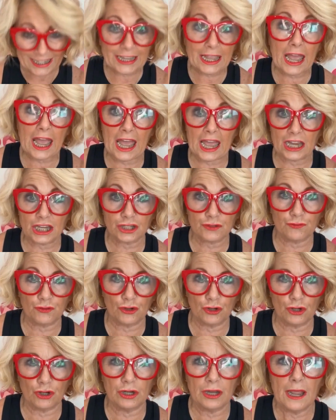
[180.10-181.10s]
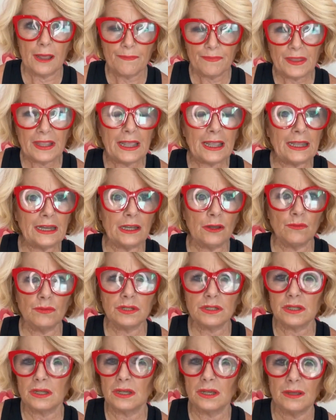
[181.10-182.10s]
Nick Ashford, and it
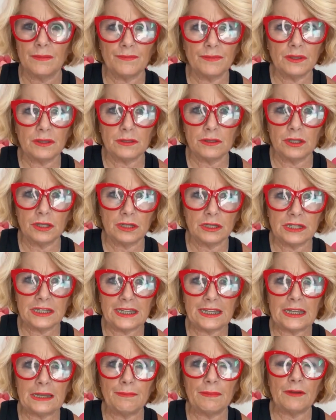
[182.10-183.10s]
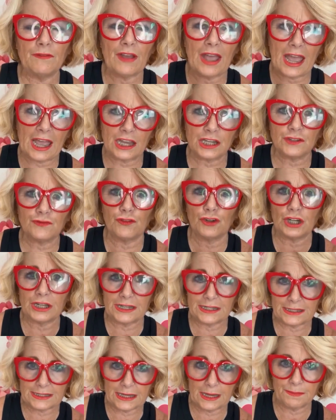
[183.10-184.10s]
was the team of Ashford
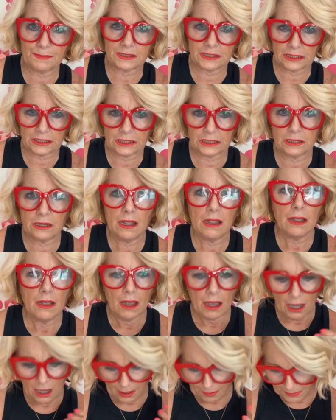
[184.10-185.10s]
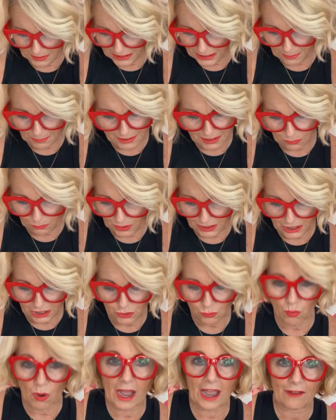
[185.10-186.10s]
and Simpson. Simpson was
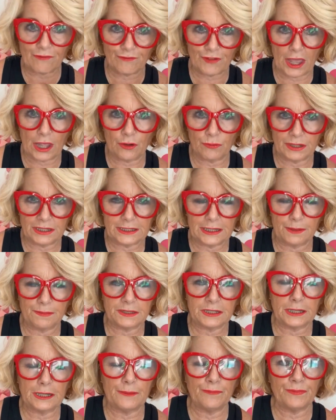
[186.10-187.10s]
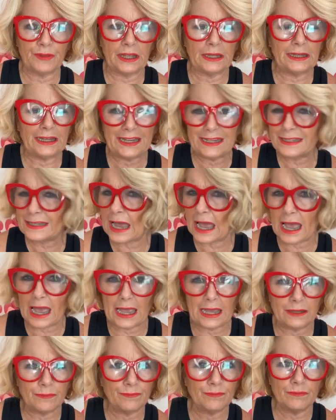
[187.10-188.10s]
his wife, Valerie Simpson, and he
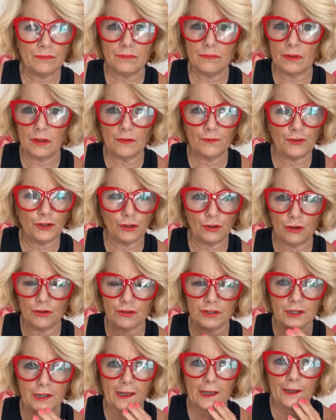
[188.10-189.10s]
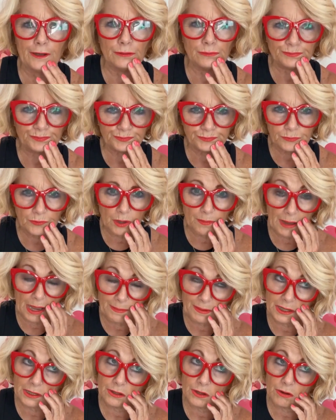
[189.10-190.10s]
died a few years ago,
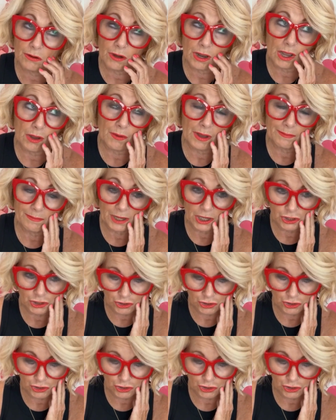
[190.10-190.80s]
maybe a year ago, I'm